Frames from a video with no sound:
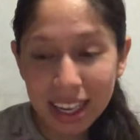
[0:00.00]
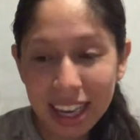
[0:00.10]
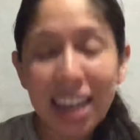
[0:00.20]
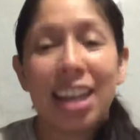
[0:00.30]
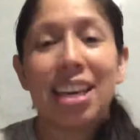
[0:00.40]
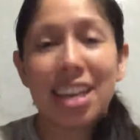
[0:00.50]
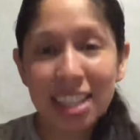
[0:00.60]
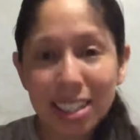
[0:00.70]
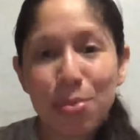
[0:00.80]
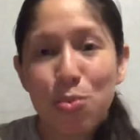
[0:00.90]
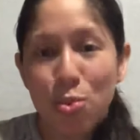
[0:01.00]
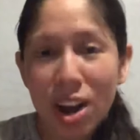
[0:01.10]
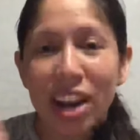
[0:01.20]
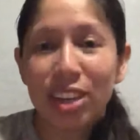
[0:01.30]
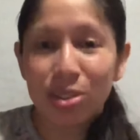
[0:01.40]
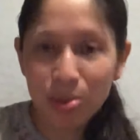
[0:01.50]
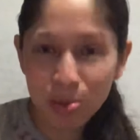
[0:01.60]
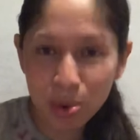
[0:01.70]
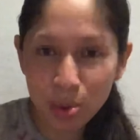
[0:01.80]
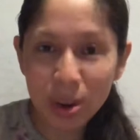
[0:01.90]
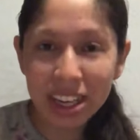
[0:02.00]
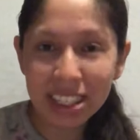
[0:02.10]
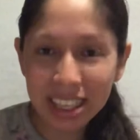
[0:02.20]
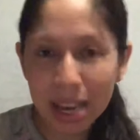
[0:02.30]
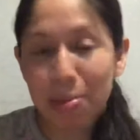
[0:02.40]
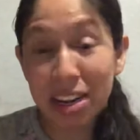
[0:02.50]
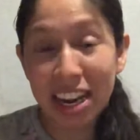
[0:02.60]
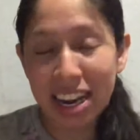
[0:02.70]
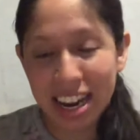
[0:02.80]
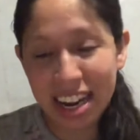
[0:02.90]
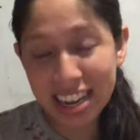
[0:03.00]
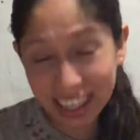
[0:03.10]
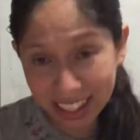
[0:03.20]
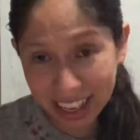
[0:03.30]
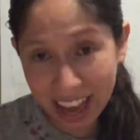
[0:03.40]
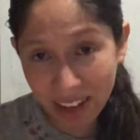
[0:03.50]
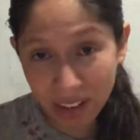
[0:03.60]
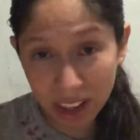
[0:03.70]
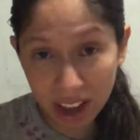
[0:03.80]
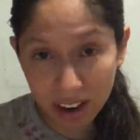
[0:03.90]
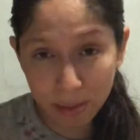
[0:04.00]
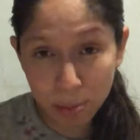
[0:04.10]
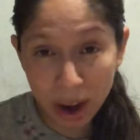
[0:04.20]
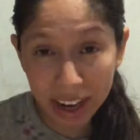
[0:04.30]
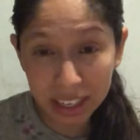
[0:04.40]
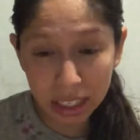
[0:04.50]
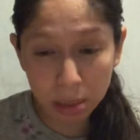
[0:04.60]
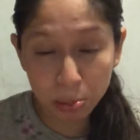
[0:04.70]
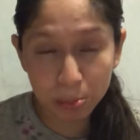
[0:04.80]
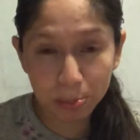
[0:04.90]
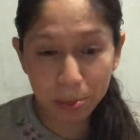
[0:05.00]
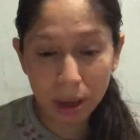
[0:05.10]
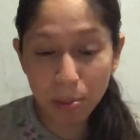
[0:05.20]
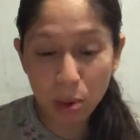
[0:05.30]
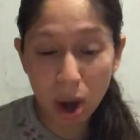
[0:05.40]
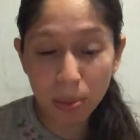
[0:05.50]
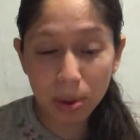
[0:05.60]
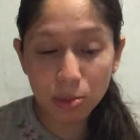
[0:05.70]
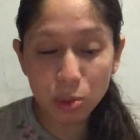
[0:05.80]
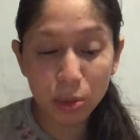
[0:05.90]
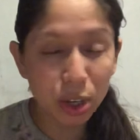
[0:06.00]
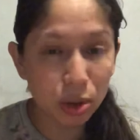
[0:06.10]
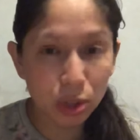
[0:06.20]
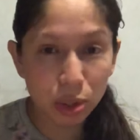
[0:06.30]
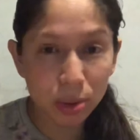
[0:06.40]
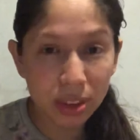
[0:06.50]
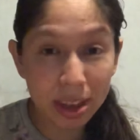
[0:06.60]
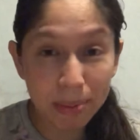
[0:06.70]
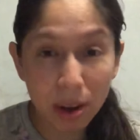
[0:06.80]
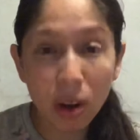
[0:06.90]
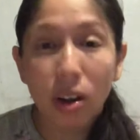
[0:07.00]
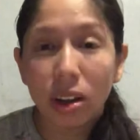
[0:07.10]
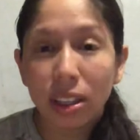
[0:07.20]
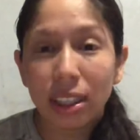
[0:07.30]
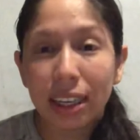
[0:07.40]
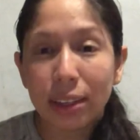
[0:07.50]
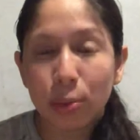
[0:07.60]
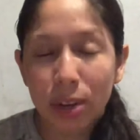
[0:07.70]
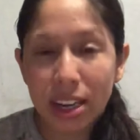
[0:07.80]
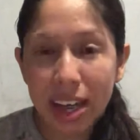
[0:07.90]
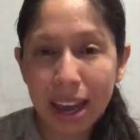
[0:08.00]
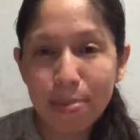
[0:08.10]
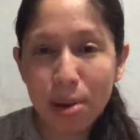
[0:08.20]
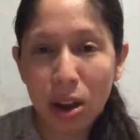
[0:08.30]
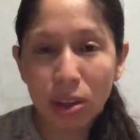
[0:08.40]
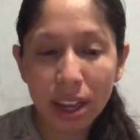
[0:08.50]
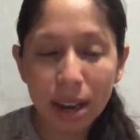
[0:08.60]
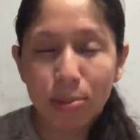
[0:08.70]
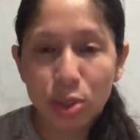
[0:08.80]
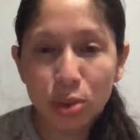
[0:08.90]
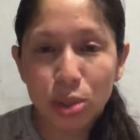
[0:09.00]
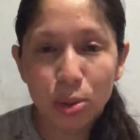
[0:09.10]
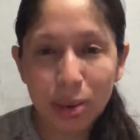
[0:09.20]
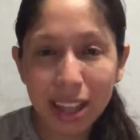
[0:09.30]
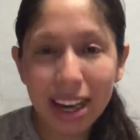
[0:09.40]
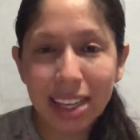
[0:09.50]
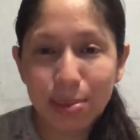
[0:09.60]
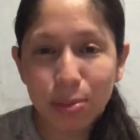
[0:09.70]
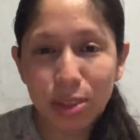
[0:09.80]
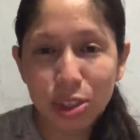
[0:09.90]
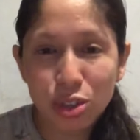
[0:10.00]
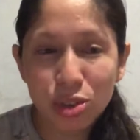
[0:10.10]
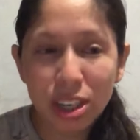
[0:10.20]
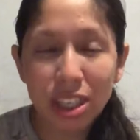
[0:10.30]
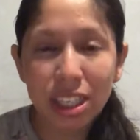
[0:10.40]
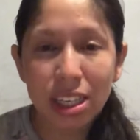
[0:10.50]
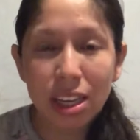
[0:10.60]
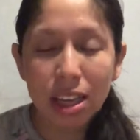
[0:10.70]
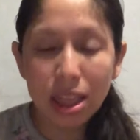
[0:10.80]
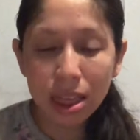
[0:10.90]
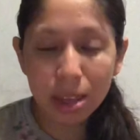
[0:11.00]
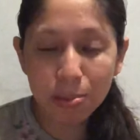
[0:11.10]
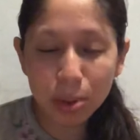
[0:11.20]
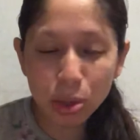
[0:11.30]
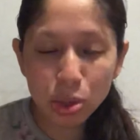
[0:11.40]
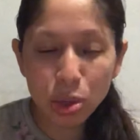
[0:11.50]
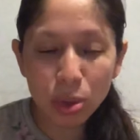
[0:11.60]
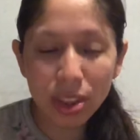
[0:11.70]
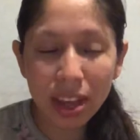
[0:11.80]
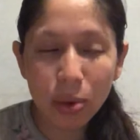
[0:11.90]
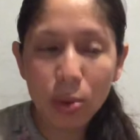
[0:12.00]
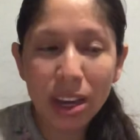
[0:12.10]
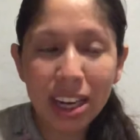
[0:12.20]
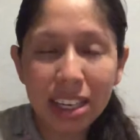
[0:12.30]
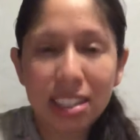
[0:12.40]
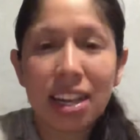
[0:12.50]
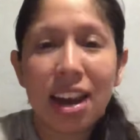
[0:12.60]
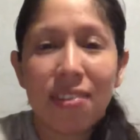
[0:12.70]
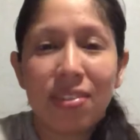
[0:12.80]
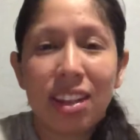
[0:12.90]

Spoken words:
and it gets him ready for what it's coming. And it does have a lot of practice problems. We don't do them all at one day, but I'll let him choose the one that he's struggling the most, so that way he doesn't have